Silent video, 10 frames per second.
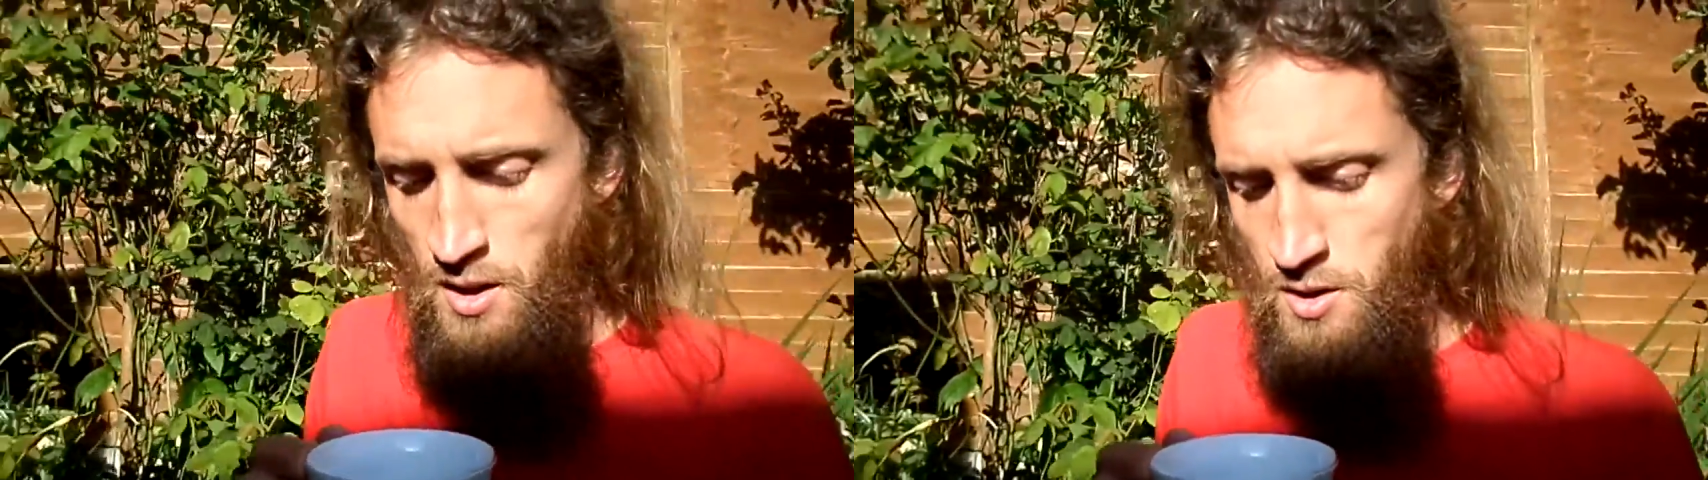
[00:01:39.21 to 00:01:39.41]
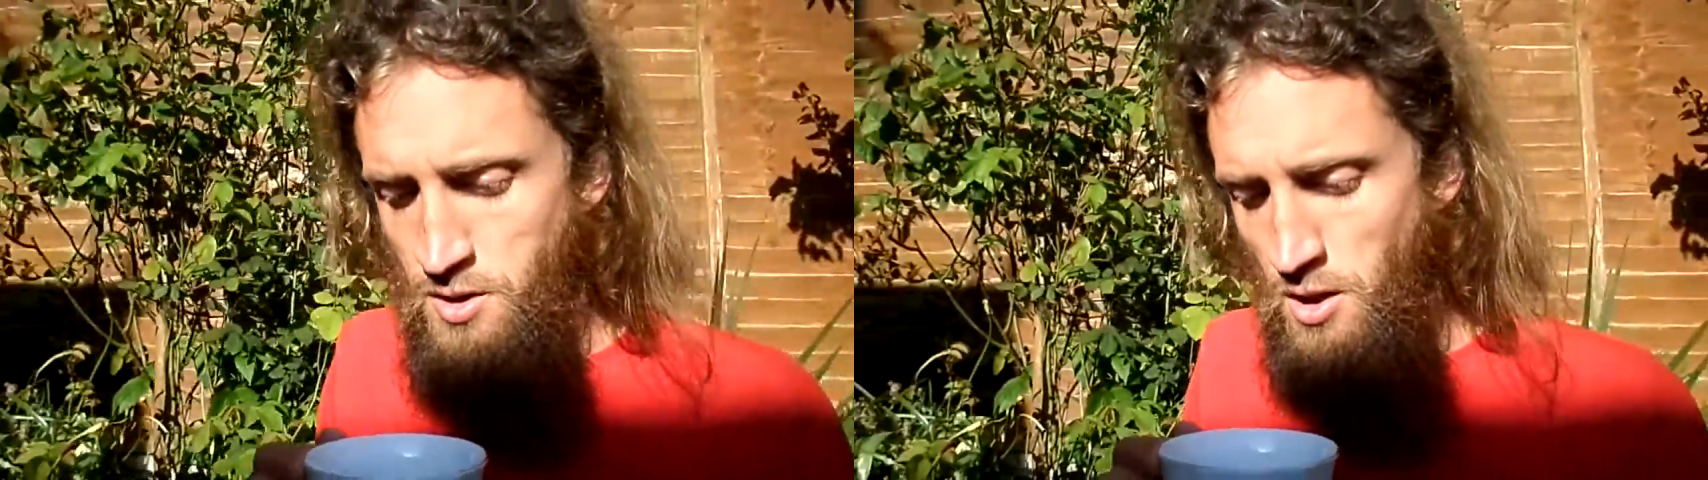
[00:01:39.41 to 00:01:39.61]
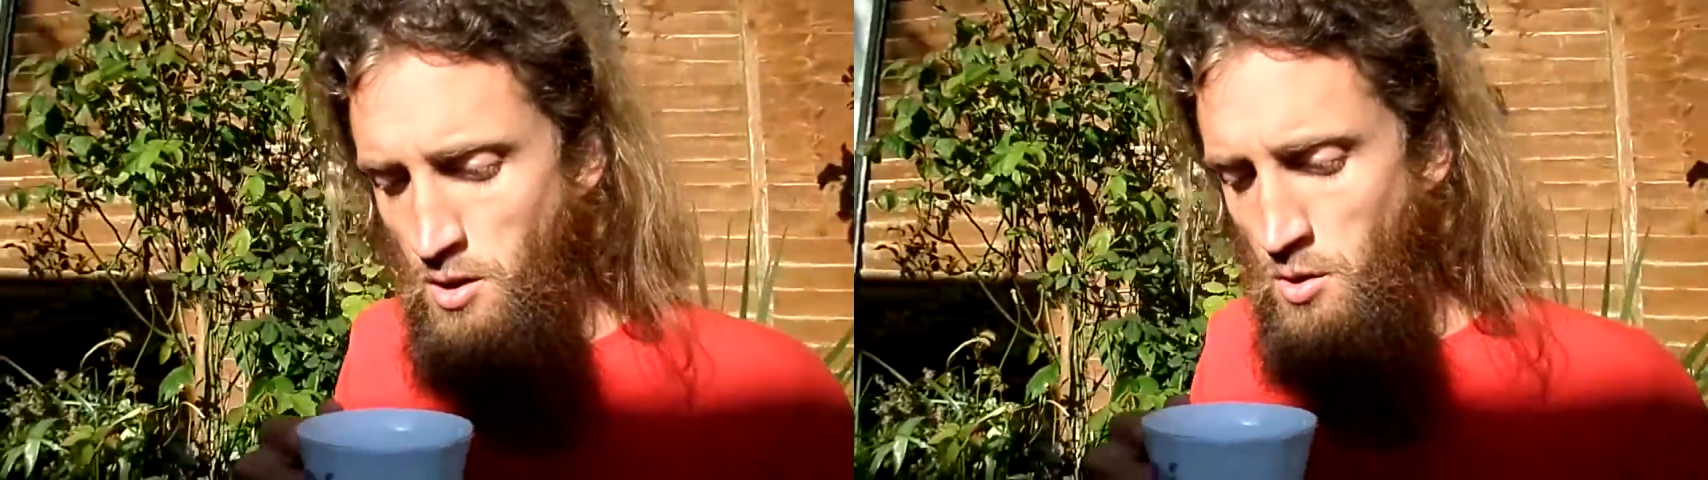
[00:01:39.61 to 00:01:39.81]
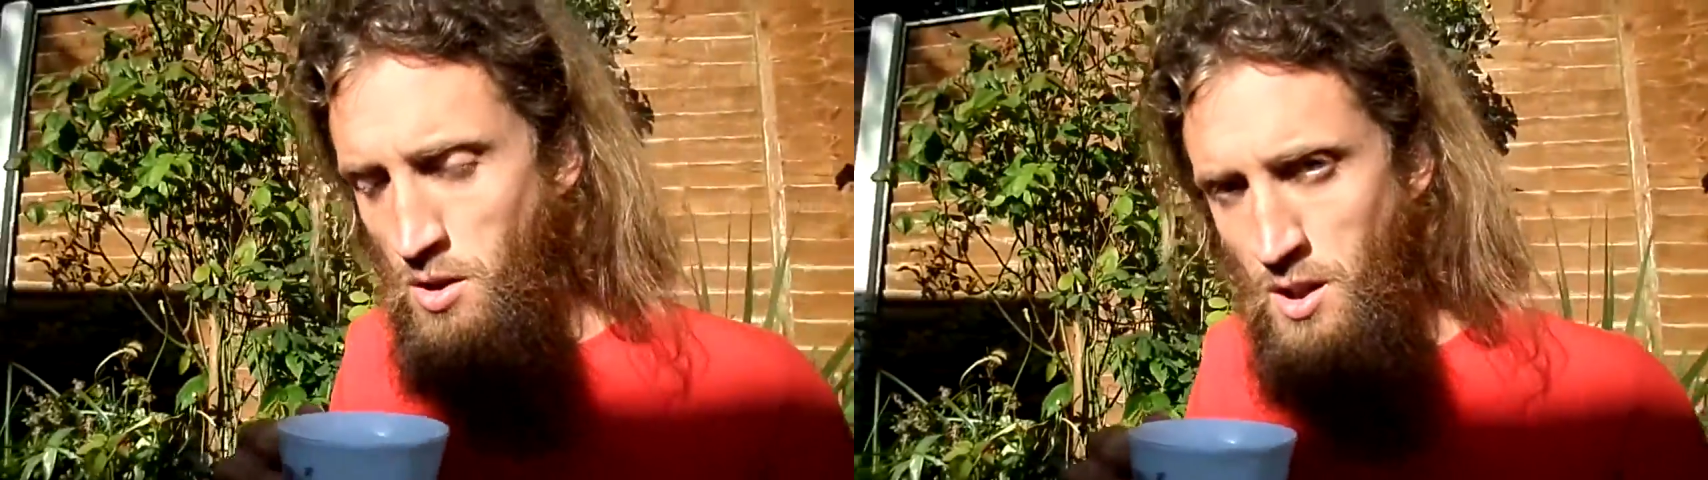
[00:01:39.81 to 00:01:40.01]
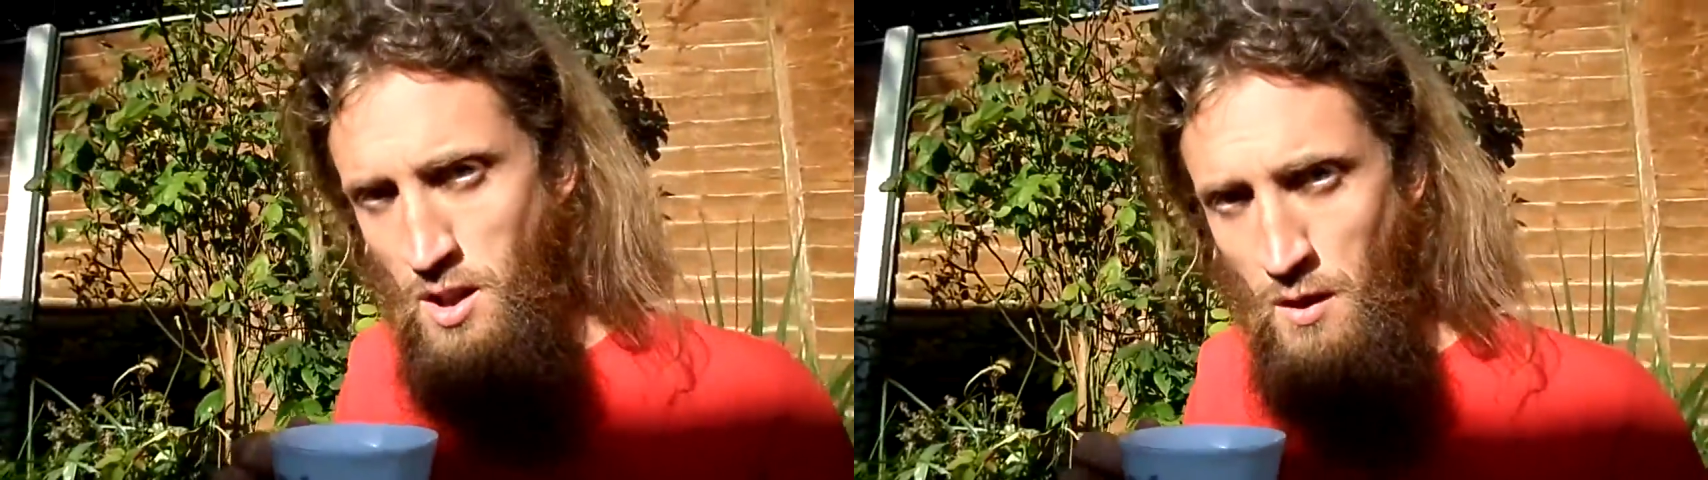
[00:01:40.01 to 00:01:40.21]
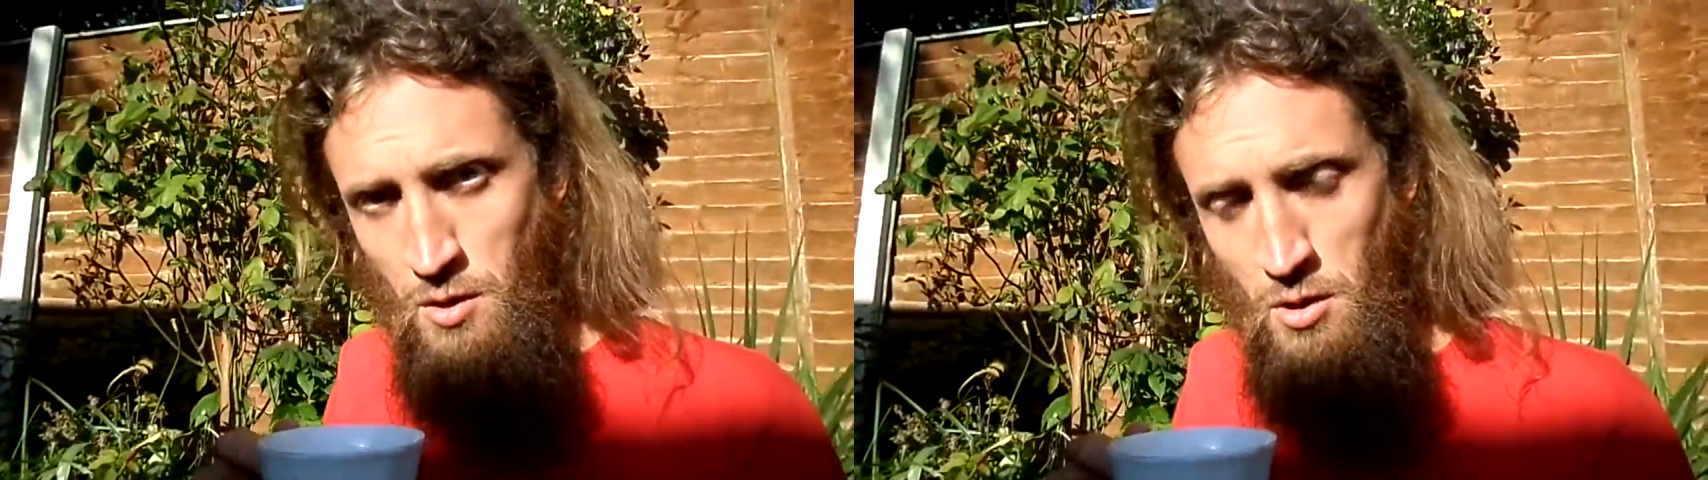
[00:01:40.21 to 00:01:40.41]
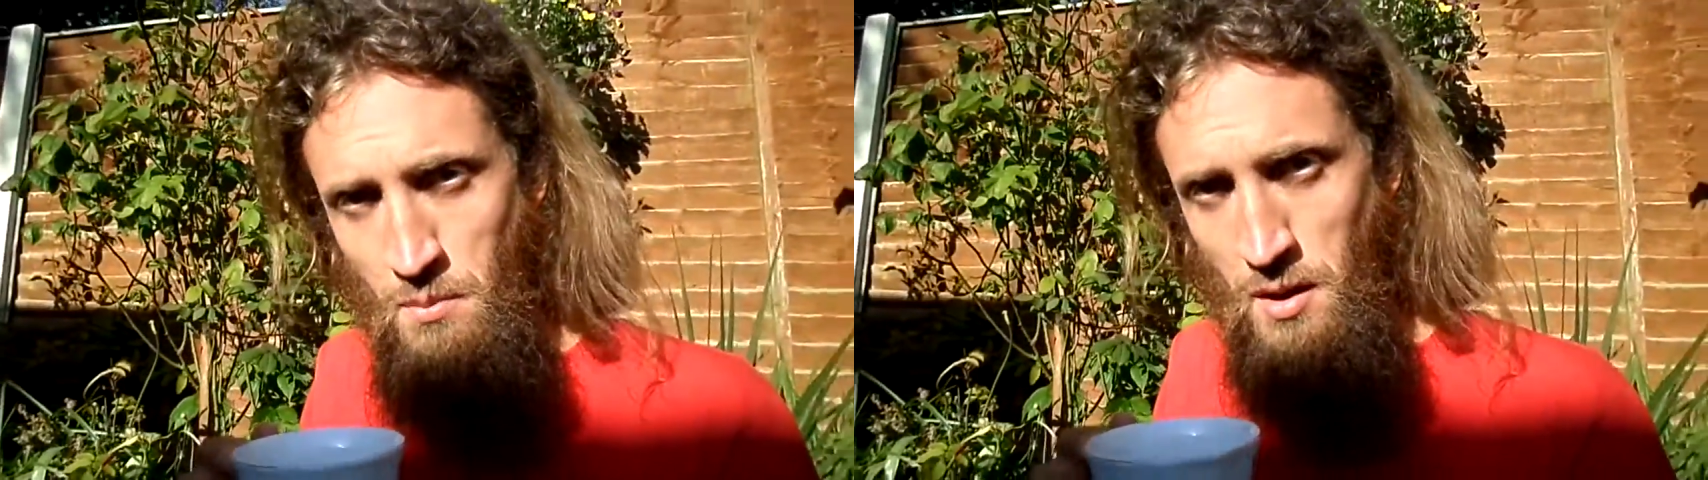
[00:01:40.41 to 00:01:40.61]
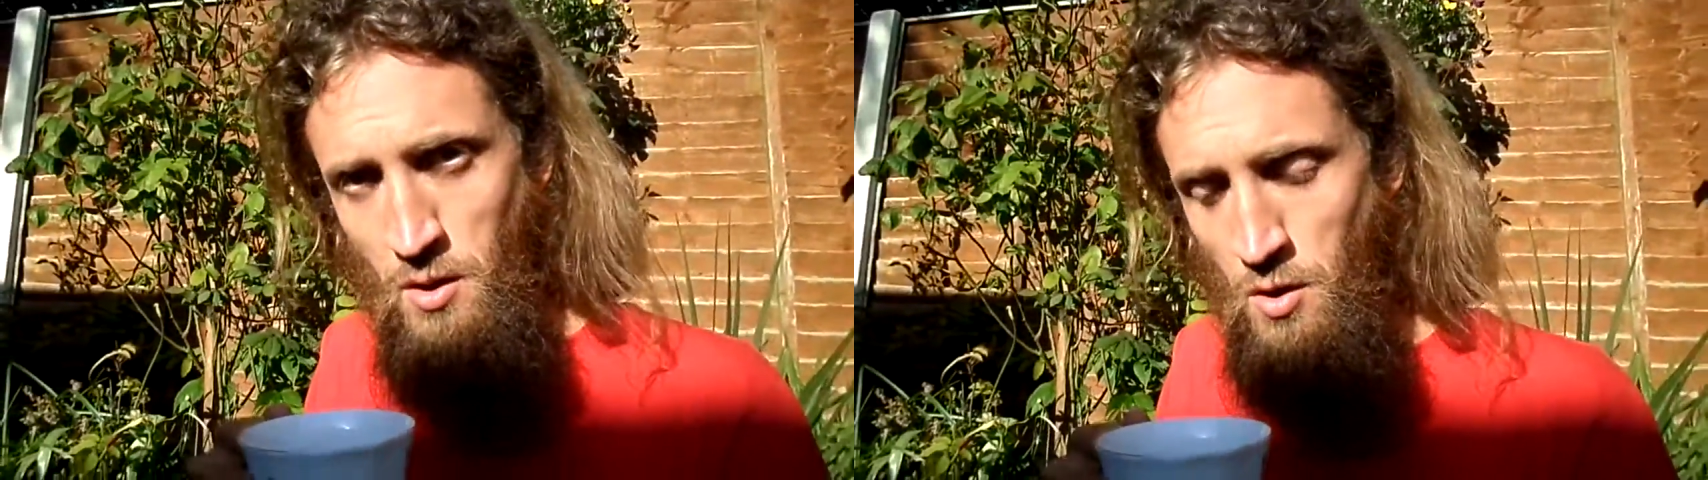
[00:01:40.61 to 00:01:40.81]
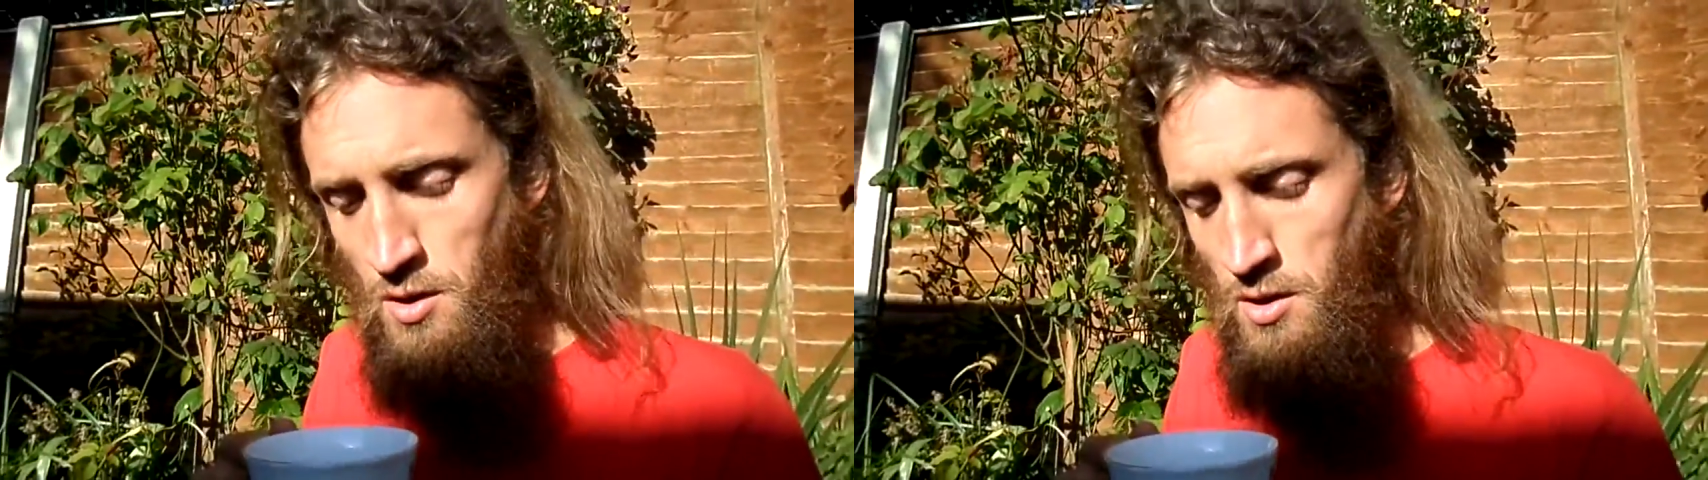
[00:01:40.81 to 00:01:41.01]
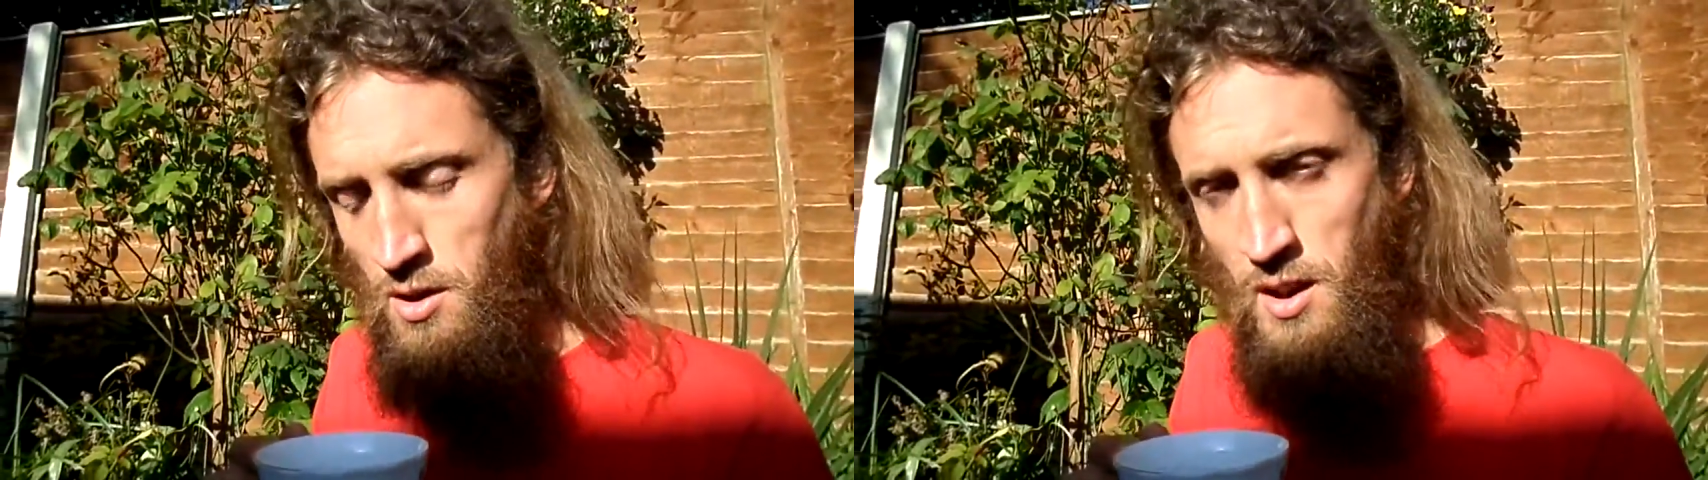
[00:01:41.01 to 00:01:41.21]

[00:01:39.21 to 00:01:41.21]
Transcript: So if you do a big order,